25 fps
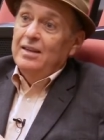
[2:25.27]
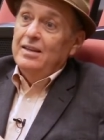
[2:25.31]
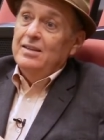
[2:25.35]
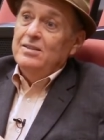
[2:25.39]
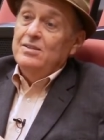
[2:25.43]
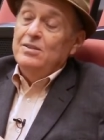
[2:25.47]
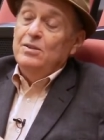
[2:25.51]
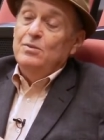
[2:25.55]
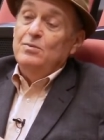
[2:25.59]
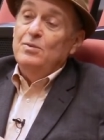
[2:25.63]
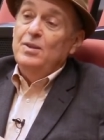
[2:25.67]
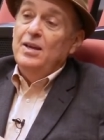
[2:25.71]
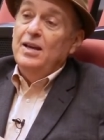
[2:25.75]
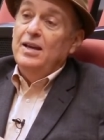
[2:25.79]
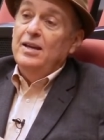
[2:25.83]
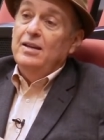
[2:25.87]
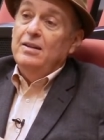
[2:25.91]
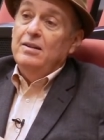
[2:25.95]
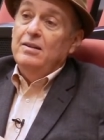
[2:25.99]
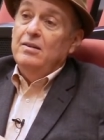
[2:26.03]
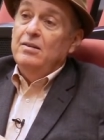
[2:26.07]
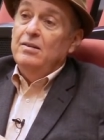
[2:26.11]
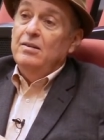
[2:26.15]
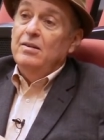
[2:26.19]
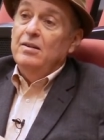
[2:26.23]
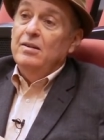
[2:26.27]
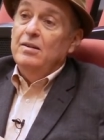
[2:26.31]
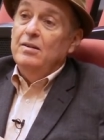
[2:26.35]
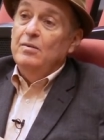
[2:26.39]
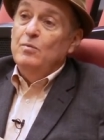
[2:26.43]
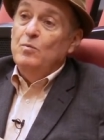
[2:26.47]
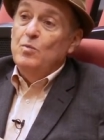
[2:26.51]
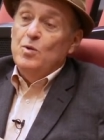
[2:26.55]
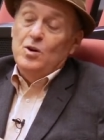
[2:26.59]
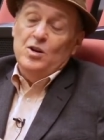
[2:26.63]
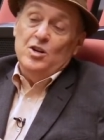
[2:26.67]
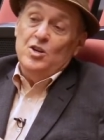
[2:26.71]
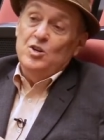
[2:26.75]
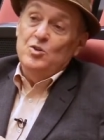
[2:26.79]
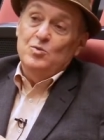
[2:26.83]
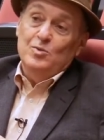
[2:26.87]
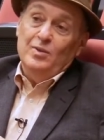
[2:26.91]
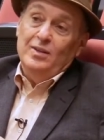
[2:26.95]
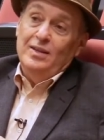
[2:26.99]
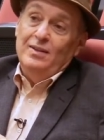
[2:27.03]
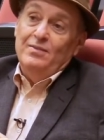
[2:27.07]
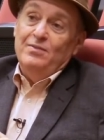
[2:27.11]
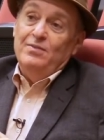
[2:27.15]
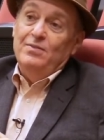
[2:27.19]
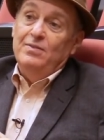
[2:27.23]
so that uh, workers
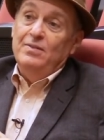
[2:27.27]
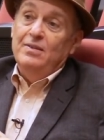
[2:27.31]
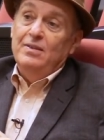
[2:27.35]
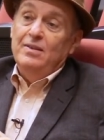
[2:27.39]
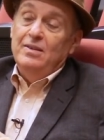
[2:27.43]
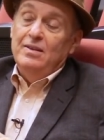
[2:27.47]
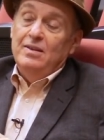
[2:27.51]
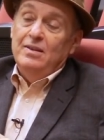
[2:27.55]
will have